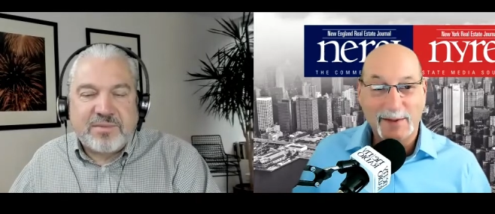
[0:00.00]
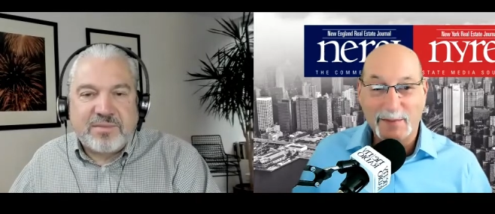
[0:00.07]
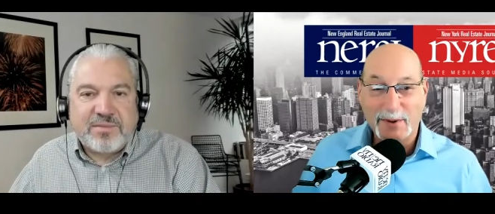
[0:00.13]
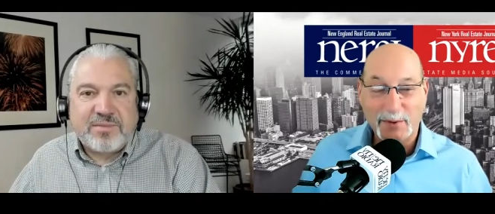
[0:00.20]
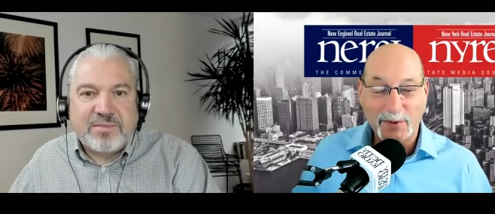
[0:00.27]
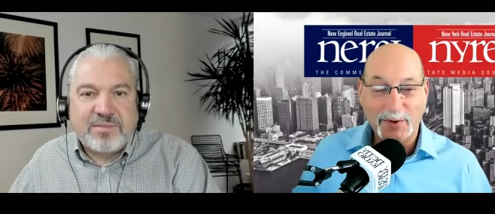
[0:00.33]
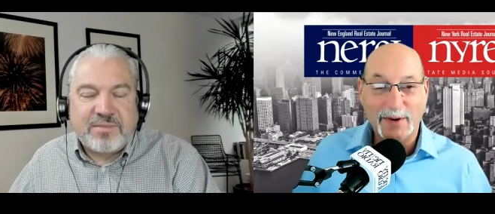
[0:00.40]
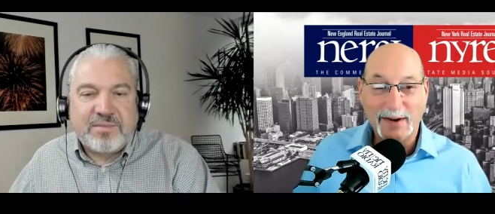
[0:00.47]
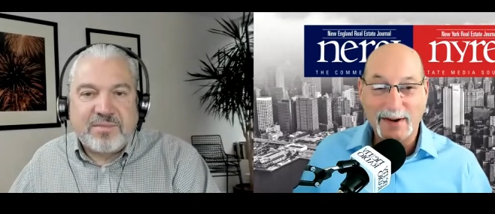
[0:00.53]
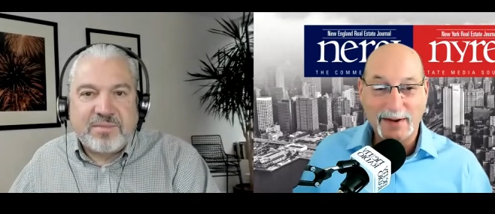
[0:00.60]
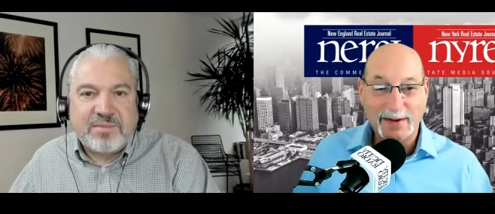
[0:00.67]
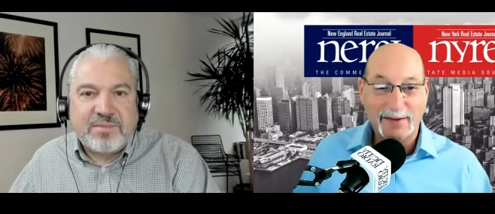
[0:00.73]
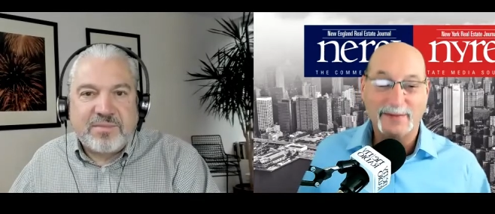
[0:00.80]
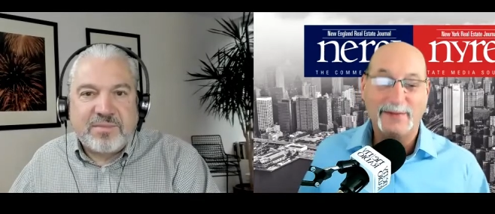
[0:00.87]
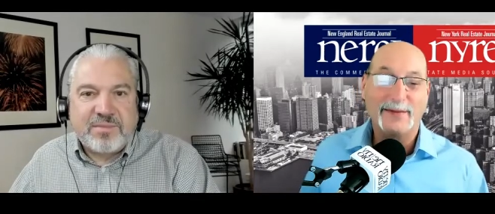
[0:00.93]
Speaker 1: But we're in
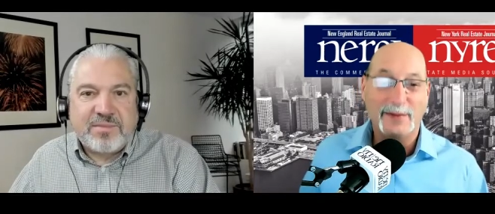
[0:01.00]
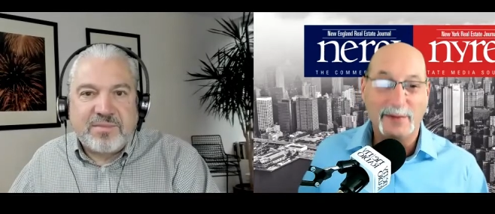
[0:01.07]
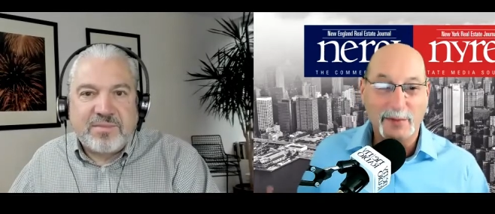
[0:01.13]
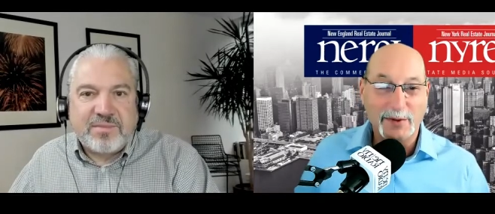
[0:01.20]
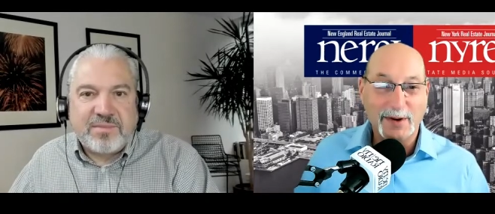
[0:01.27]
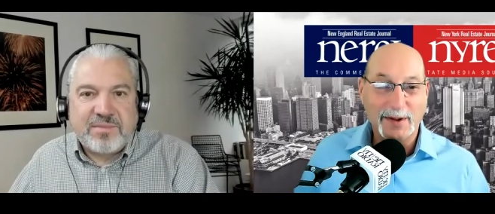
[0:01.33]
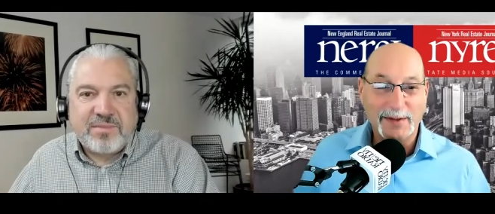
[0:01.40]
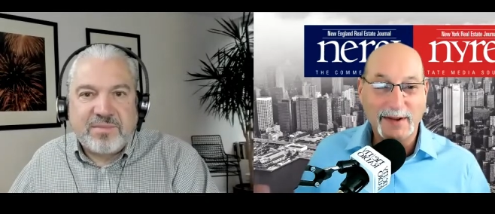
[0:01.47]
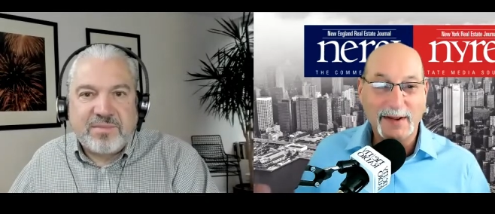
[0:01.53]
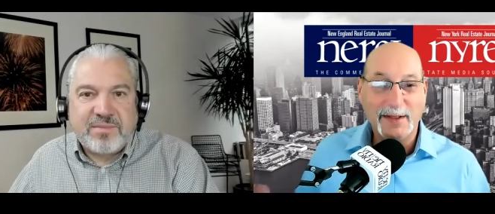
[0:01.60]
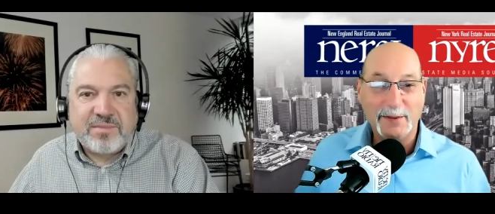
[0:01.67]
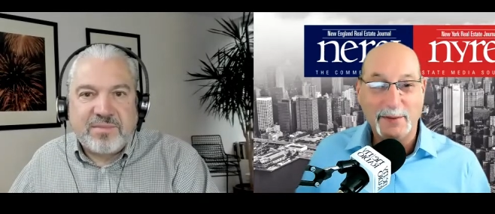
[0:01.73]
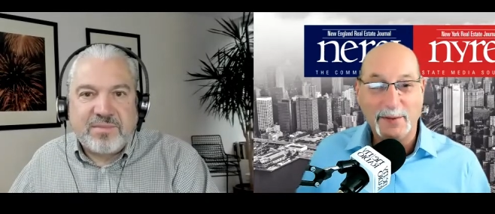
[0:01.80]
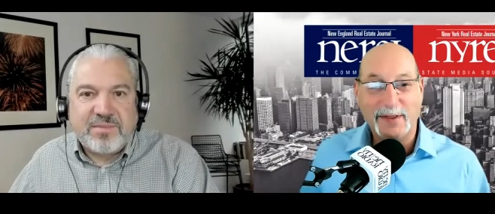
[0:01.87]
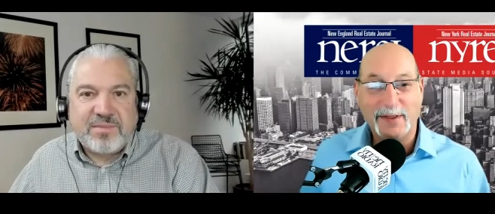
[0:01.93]
it we're all
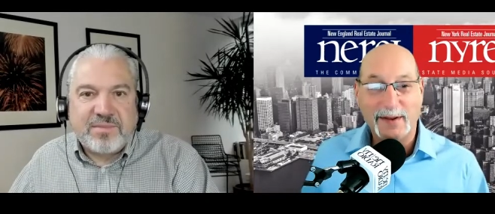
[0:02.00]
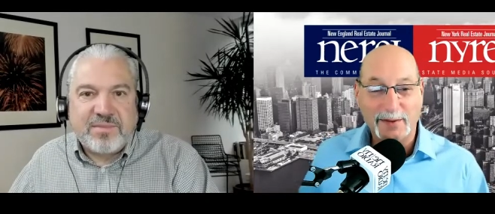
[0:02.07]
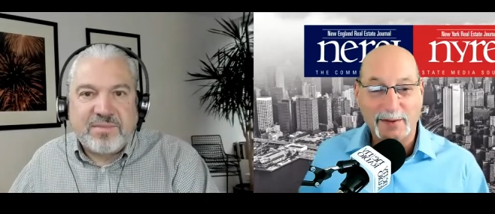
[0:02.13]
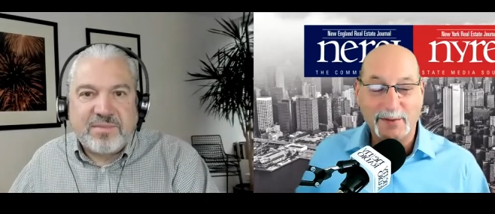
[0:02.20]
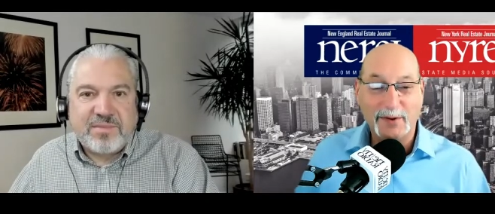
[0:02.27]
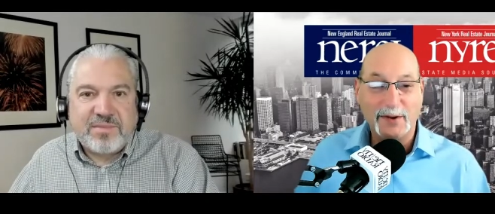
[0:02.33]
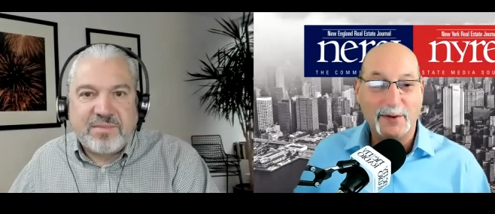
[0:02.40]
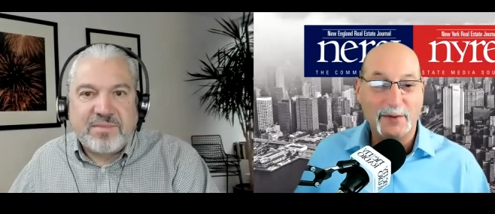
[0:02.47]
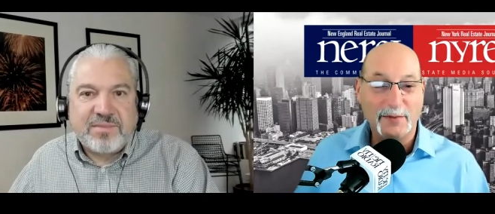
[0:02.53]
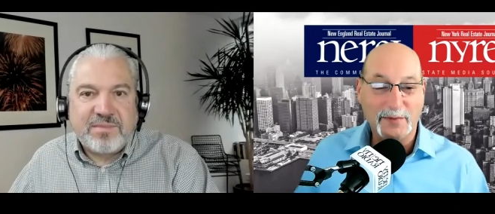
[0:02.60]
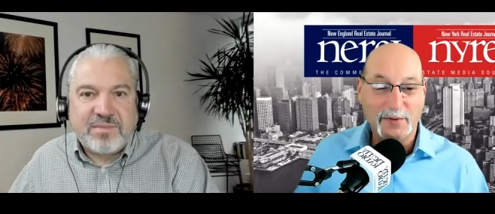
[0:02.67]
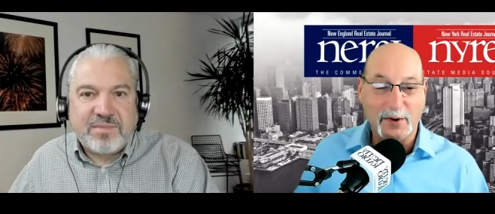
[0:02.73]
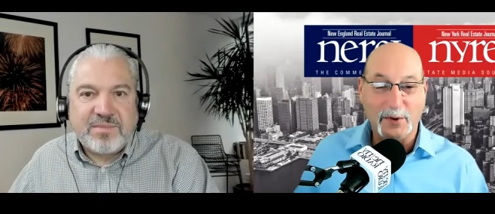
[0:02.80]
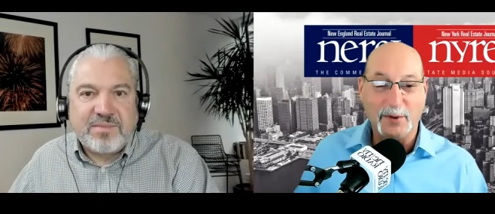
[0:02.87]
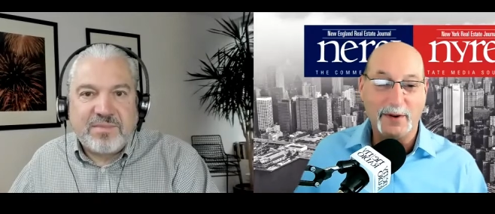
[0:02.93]
dealing with it and we're going
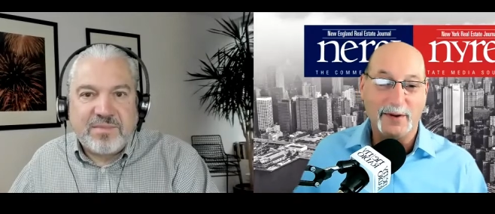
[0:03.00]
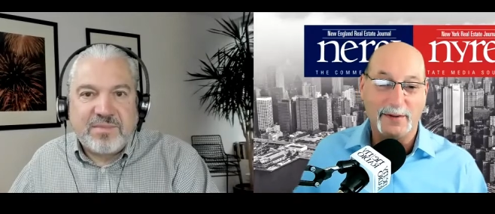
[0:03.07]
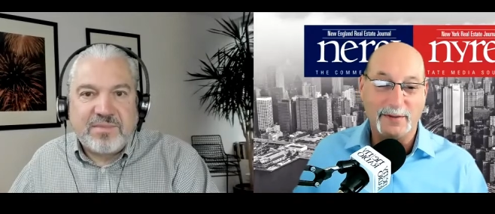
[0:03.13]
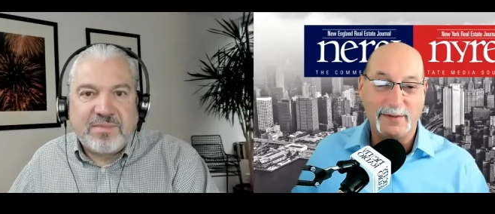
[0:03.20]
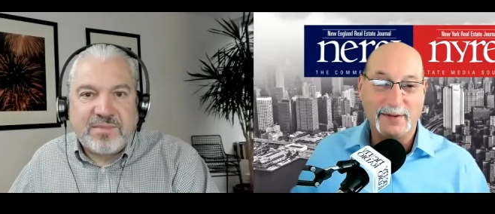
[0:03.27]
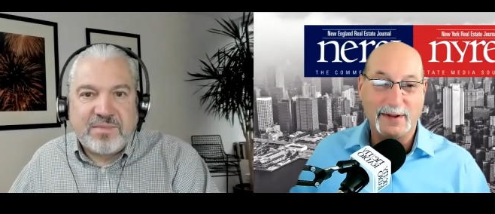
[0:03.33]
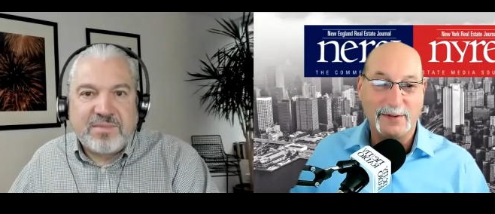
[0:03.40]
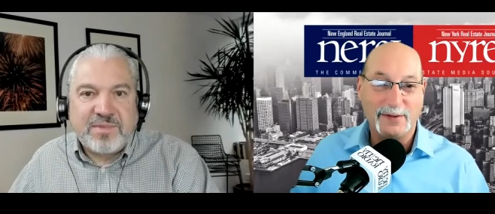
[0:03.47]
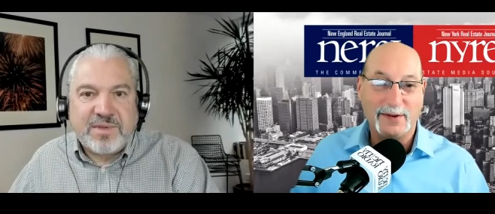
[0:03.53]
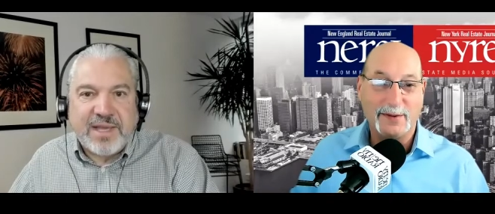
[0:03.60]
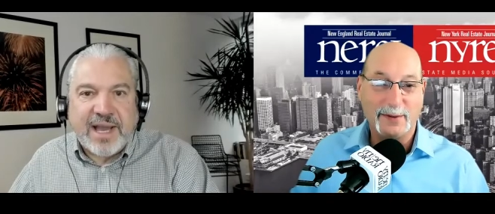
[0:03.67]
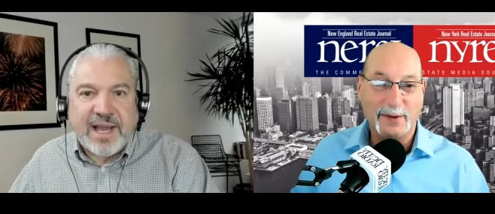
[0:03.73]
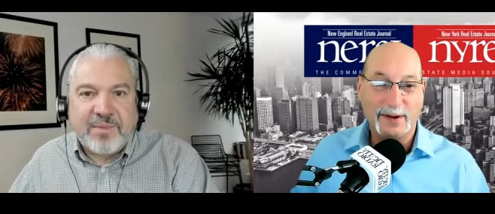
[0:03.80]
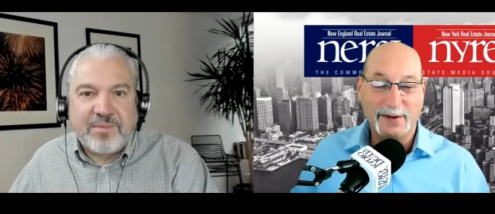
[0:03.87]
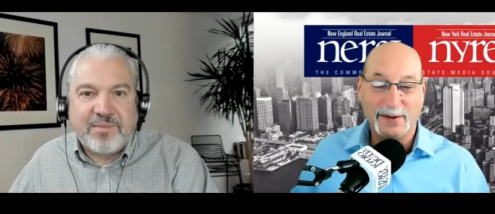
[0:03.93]
forward. That's yeah.
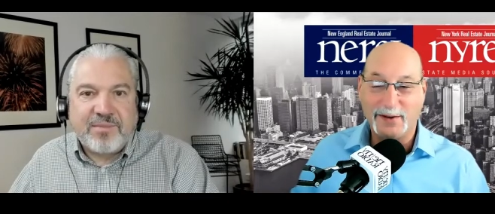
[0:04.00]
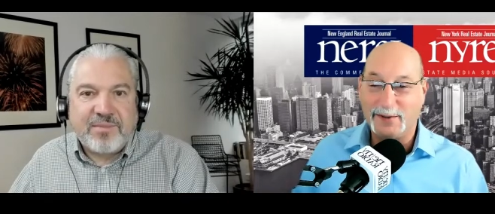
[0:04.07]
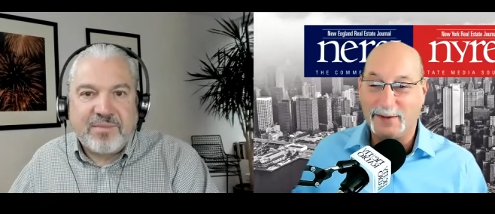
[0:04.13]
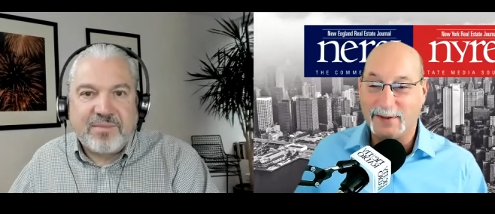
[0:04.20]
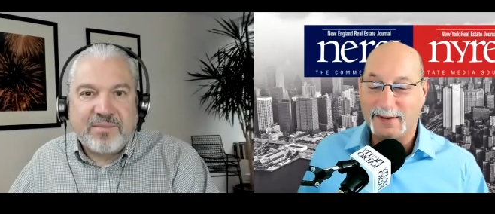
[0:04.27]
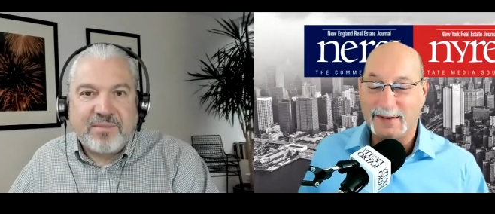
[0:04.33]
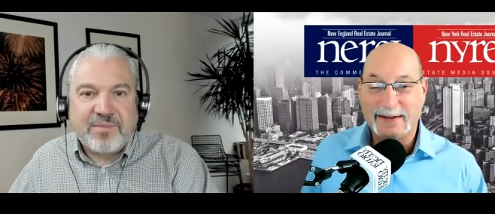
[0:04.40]
all we can do.